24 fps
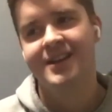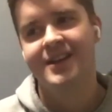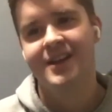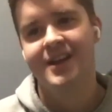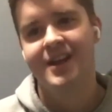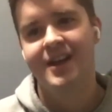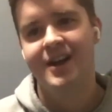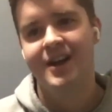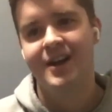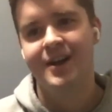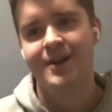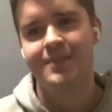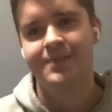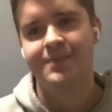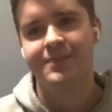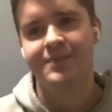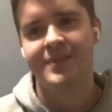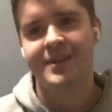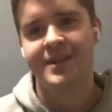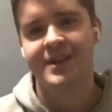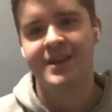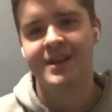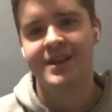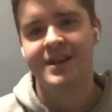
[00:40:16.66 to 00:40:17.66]
um
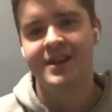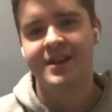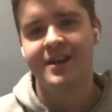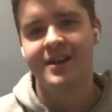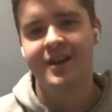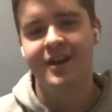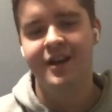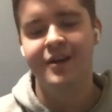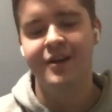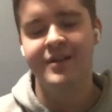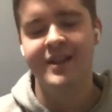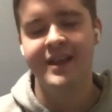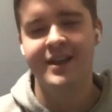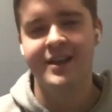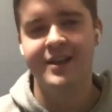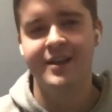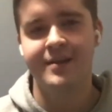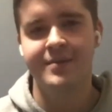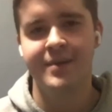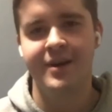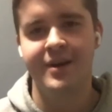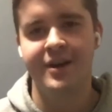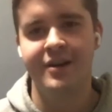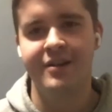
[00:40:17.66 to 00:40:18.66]
oh like
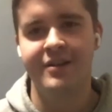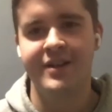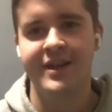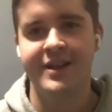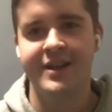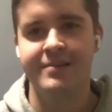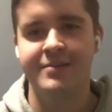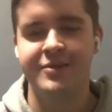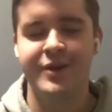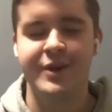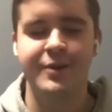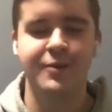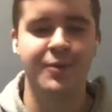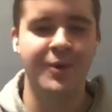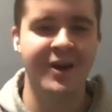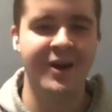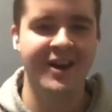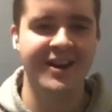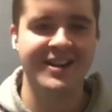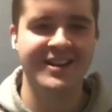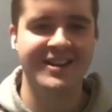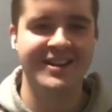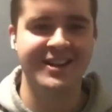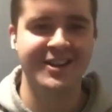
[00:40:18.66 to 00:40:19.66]
um oh like um do i
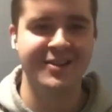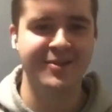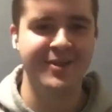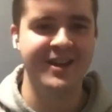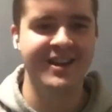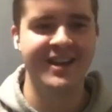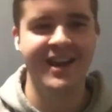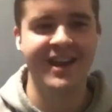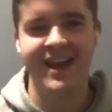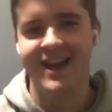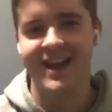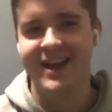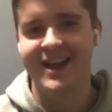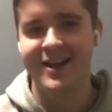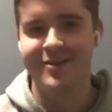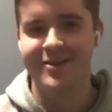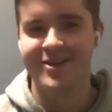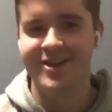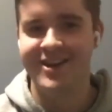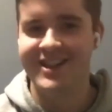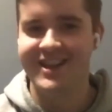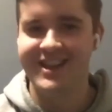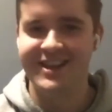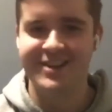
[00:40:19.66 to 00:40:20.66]
want to do it now
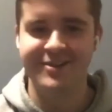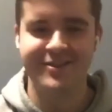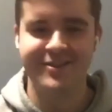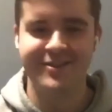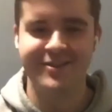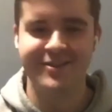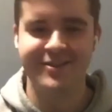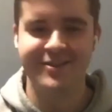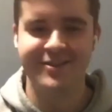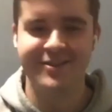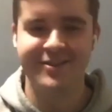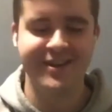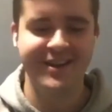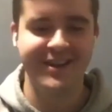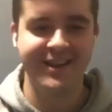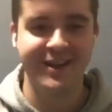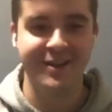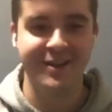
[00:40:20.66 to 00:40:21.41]
uh, like do I, I like